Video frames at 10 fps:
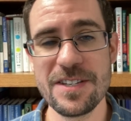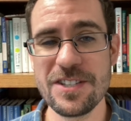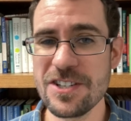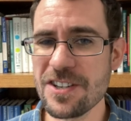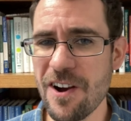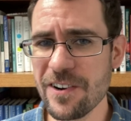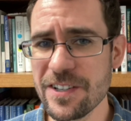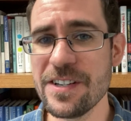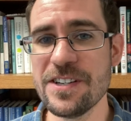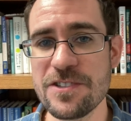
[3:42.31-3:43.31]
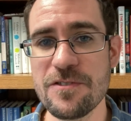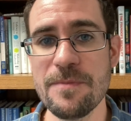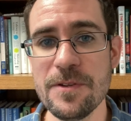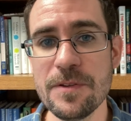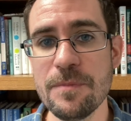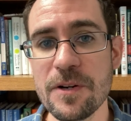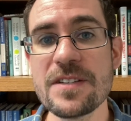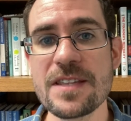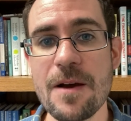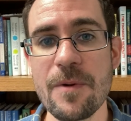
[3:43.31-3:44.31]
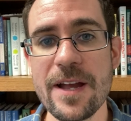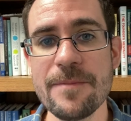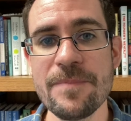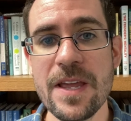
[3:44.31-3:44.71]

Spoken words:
it's just hard to distribute the books that way.